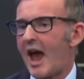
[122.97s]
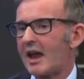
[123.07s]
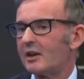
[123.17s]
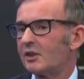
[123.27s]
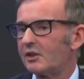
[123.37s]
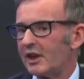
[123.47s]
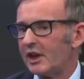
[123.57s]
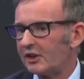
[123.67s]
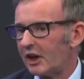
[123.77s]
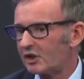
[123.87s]
and
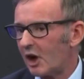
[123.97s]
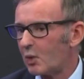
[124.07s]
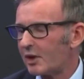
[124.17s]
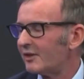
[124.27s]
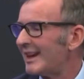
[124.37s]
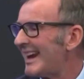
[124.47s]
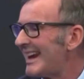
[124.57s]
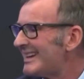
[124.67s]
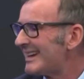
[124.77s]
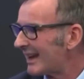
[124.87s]
the ECHR will give an
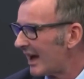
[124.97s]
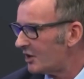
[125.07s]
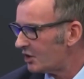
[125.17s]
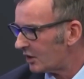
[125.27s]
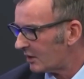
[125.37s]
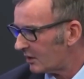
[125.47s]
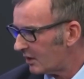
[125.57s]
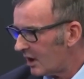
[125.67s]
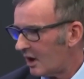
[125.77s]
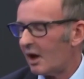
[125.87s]
indication.
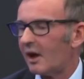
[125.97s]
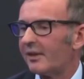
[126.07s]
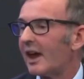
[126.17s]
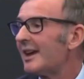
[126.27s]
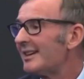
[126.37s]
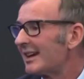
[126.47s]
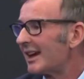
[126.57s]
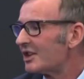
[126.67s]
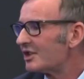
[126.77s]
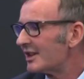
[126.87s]
That
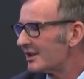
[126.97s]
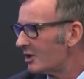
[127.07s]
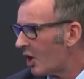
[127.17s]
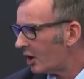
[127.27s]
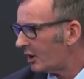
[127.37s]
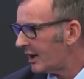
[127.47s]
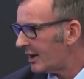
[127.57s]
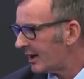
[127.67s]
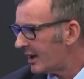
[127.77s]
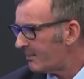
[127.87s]
indication is not
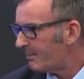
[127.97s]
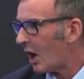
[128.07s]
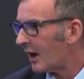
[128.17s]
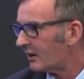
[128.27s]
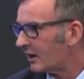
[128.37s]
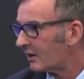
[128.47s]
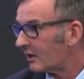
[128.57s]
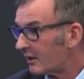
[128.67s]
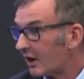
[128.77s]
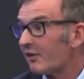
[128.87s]
legally binding.
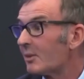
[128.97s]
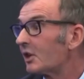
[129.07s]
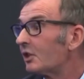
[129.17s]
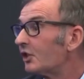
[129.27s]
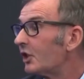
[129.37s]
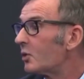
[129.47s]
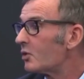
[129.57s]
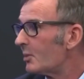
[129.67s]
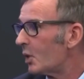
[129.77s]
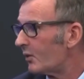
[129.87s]
The government can still
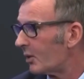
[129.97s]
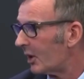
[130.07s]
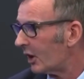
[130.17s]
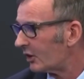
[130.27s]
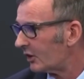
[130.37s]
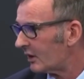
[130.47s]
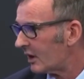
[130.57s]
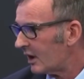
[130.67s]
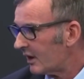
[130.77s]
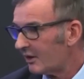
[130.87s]
remove the person.
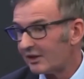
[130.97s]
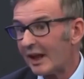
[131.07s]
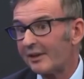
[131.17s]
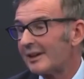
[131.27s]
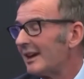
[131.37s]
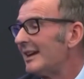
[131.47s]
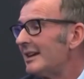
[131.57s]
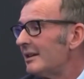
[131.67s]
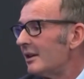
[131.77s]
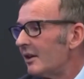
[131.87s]
There's no
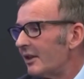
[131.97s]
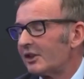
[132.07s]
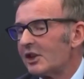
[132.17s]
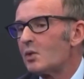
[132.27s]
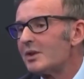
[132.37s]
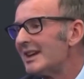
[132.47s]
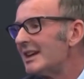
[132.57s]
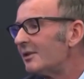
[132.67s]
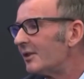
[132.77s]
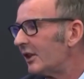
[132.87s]

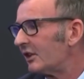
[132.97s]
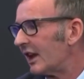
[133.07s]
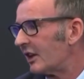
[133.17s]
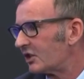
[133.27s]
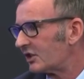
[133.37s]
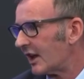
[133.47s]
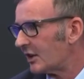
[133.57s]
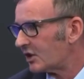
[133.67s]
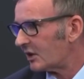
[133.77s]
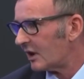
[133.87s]
need for this
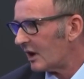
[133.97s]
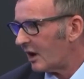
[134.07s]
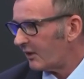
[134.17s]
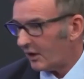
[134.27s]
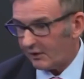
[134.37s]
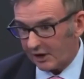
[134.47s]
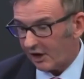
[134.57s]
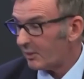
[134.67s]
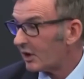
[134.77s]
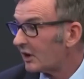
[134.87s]
legislation. The
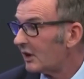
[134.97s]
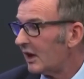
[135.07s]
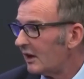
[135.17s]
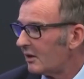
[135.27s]
government can...